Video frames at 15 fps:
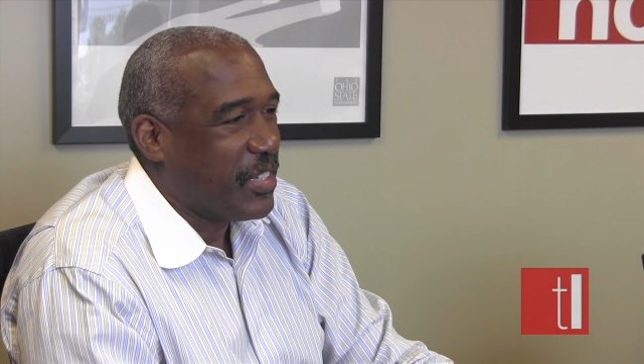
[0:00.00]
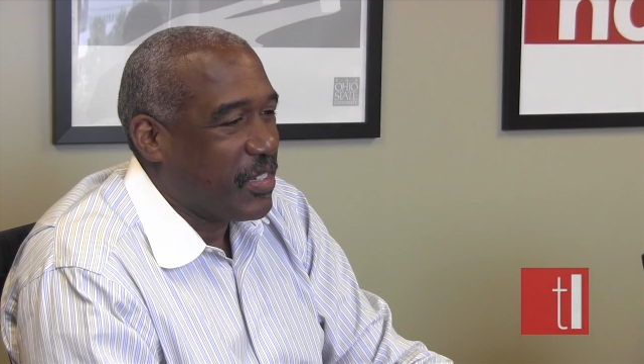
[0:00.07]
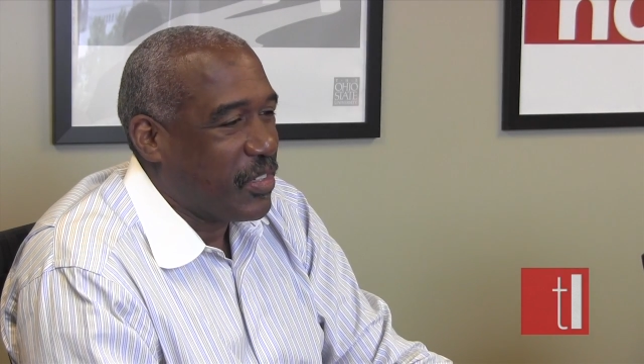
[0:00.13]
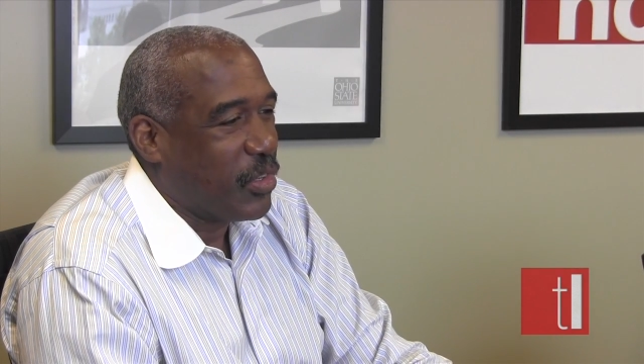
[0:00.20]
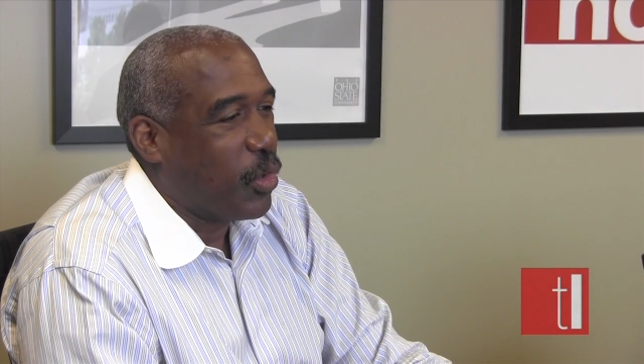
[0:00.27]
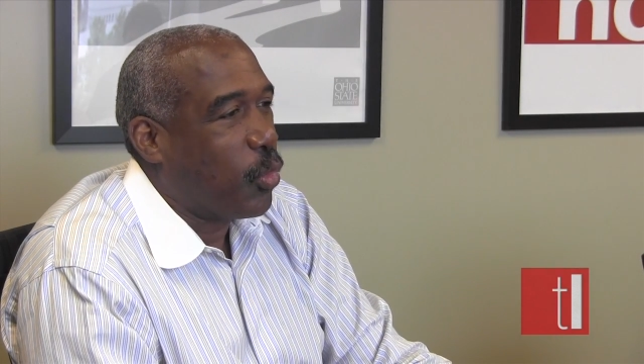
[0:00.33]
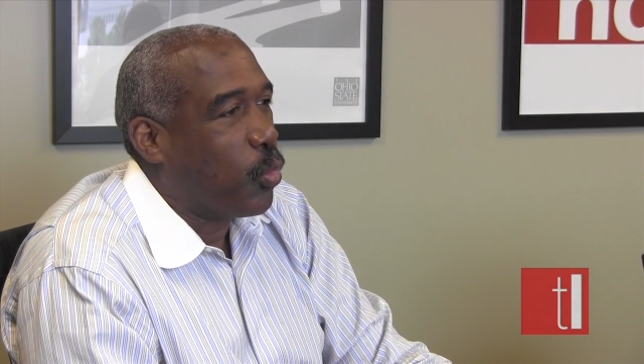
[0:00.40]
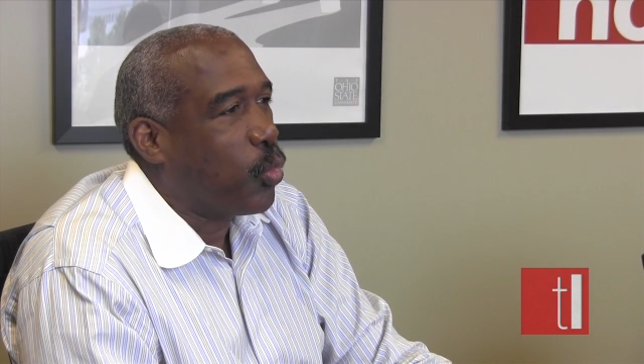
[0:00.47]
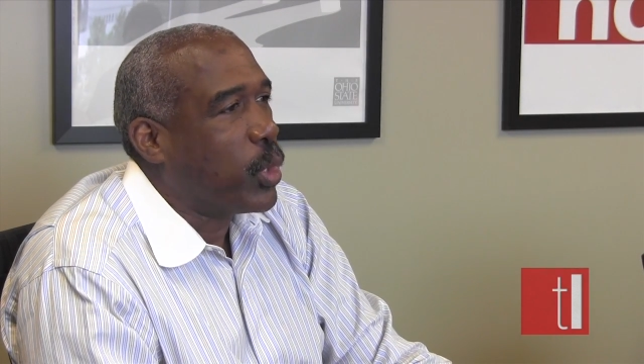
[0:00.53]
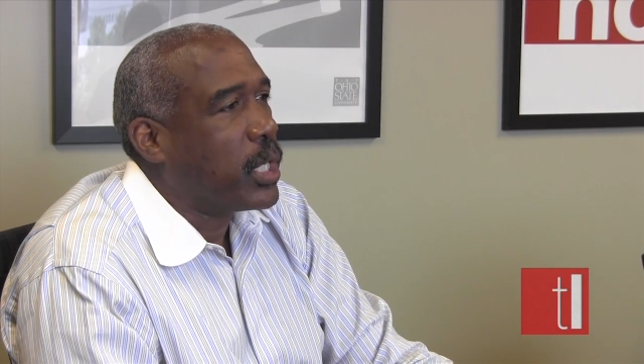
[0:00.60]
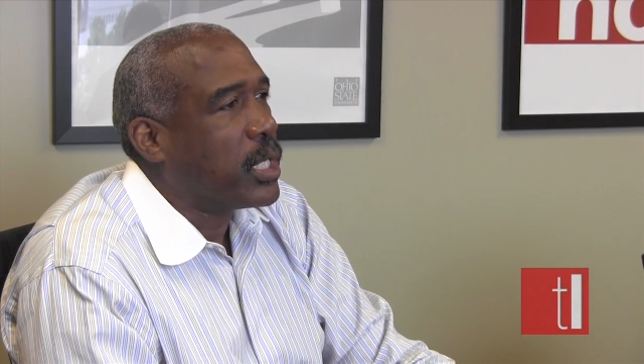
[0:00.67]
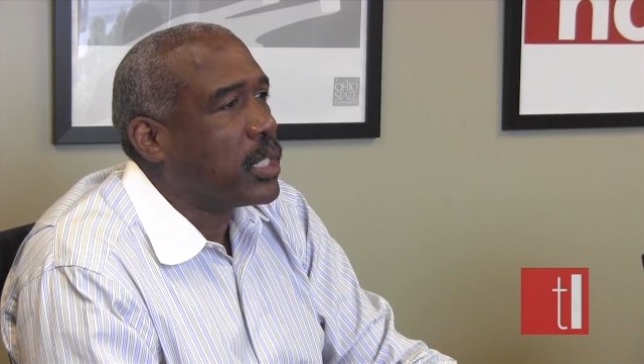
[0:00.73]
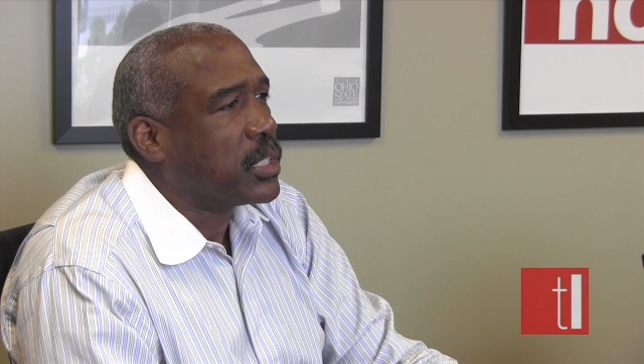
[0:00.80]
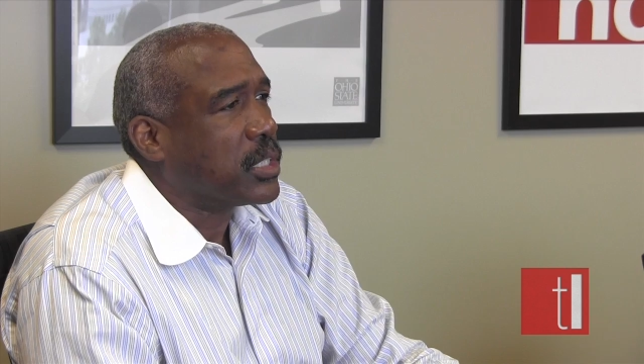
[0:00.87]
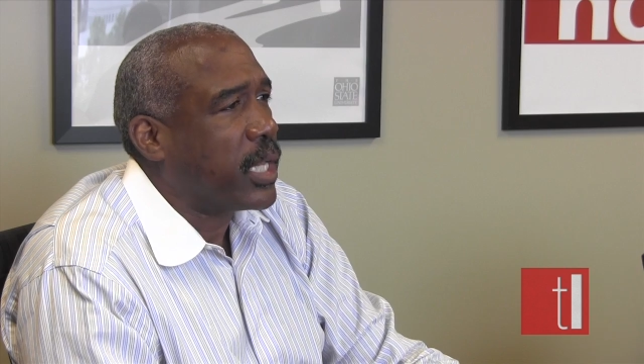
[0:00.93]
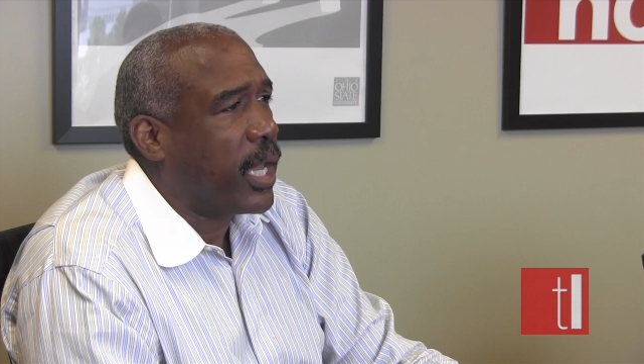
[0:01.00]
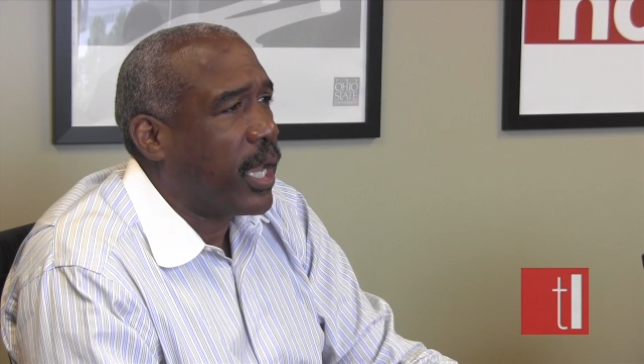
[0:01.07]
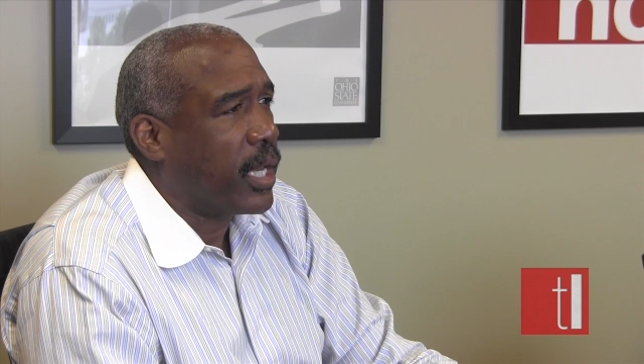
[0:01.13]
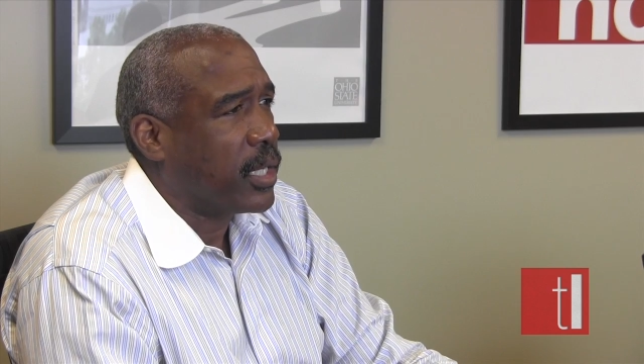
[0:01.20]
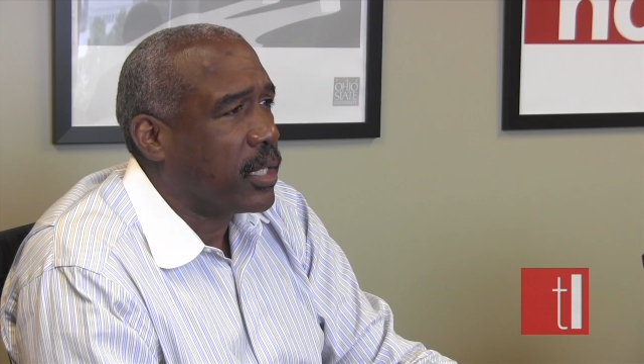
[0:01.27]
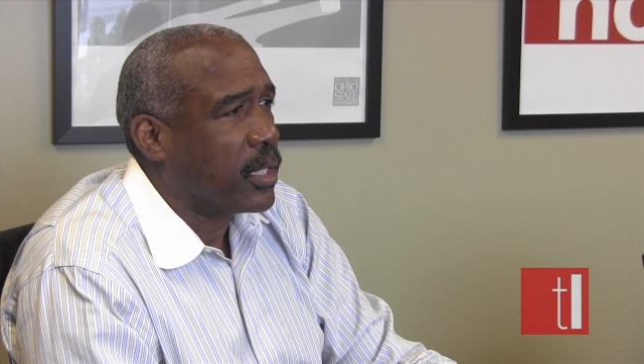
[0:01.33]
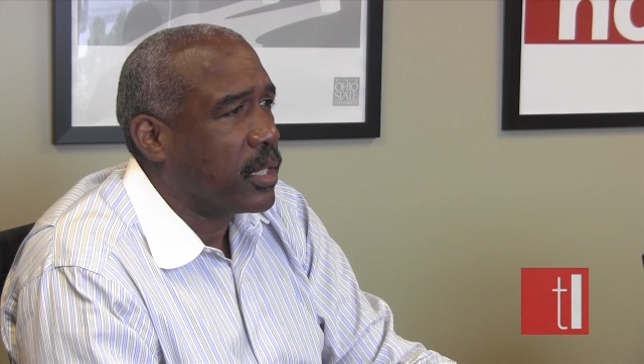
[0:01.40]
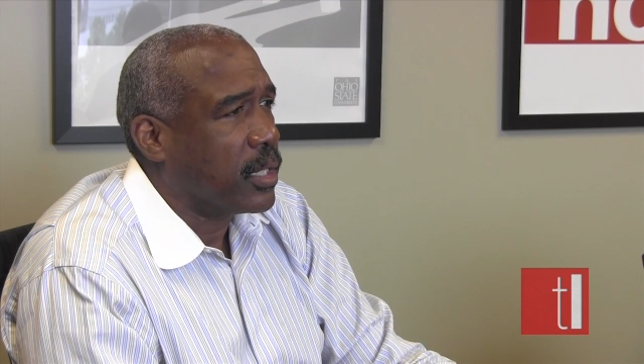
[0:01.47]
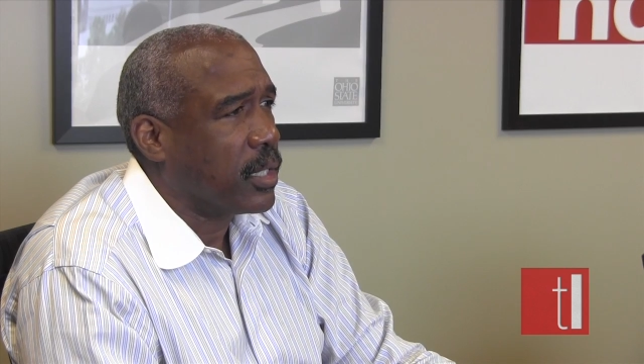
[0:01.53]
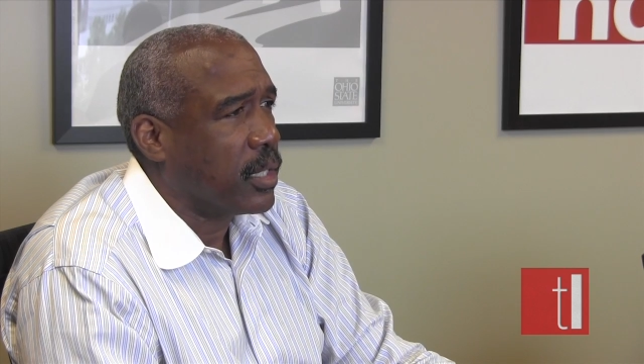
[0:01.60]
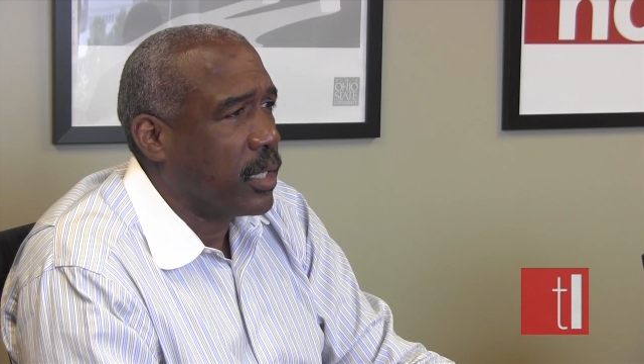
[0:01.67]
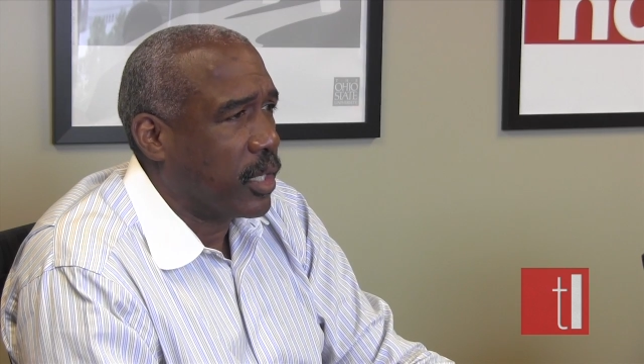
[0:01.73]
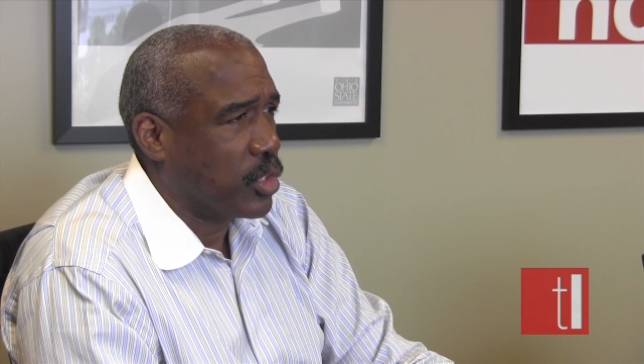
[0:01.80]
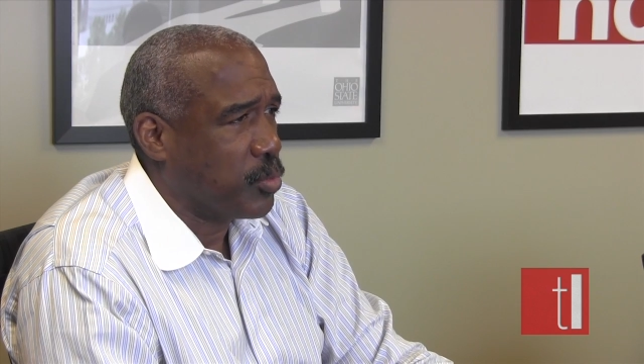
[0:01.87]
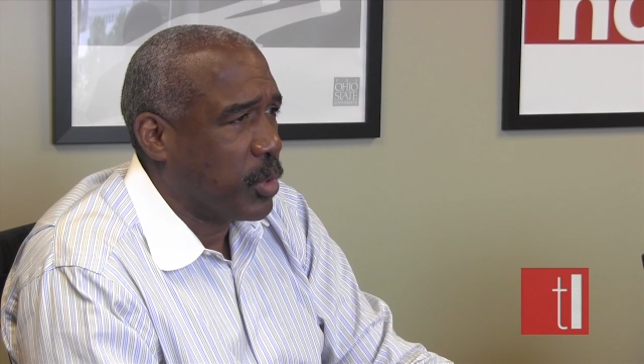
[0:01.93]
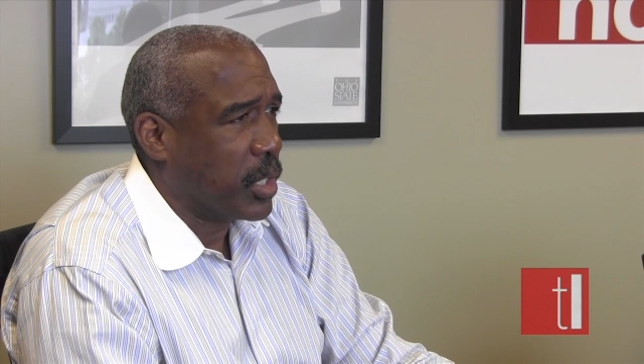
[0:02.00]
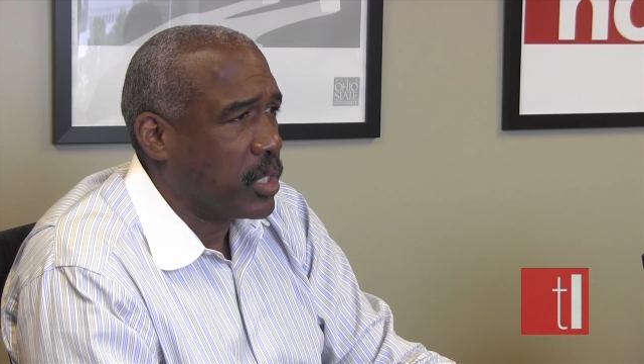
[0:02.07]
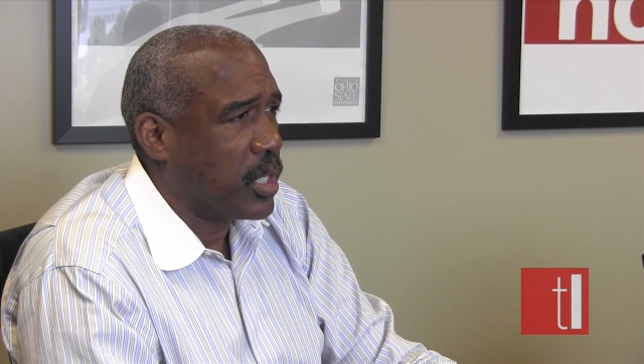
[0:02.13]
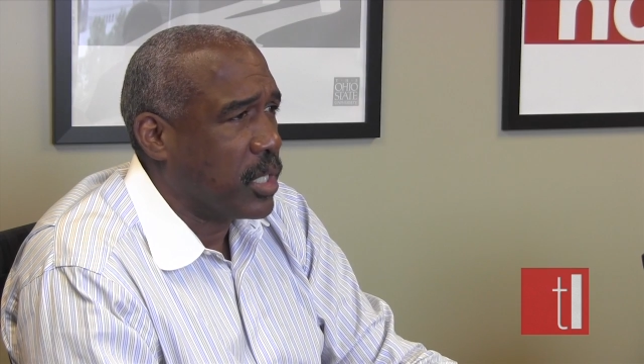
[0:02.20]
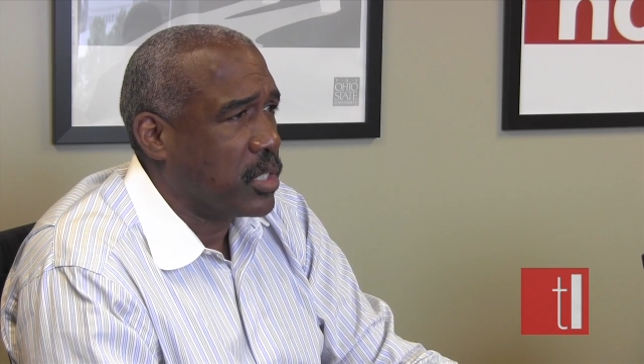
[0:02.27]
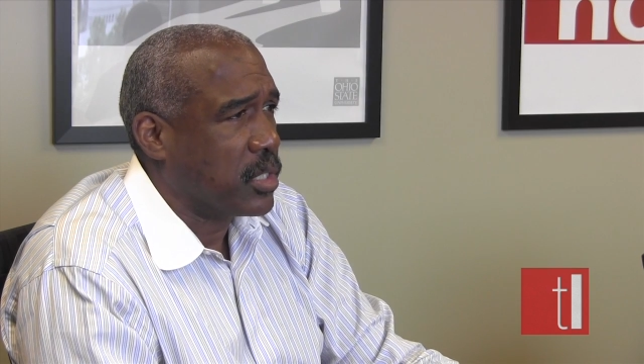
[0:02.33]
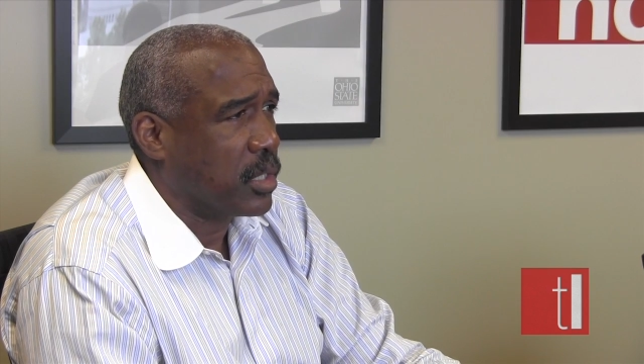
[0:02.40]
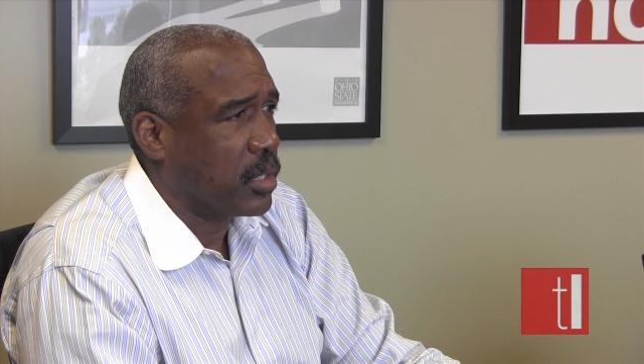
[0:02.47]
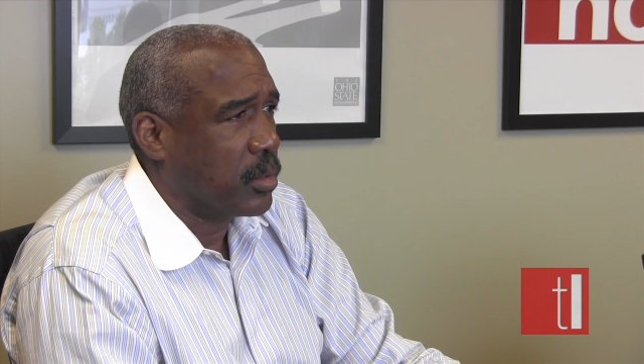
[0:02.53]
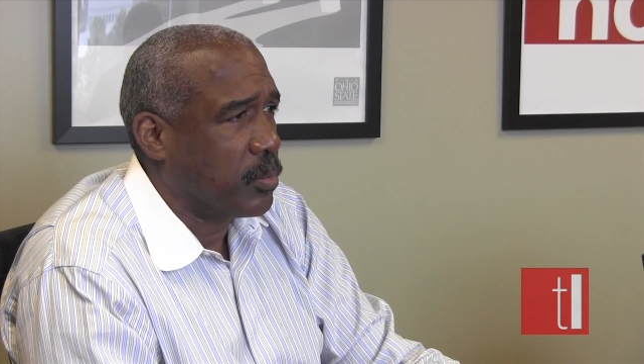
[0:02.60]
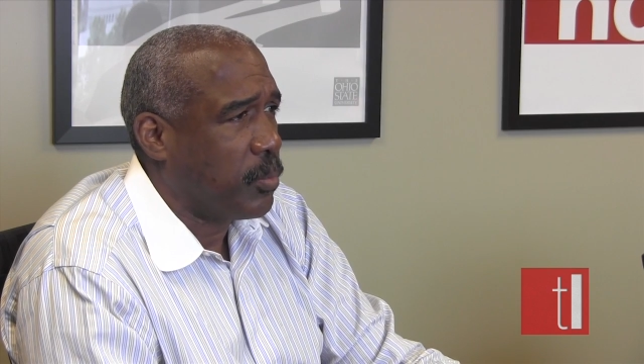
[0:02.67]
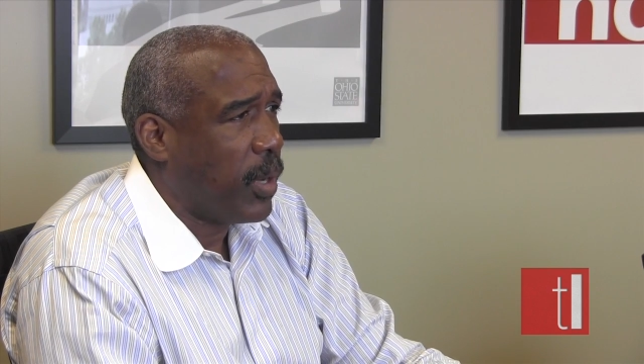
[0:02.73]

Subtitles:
you know, when does that expectation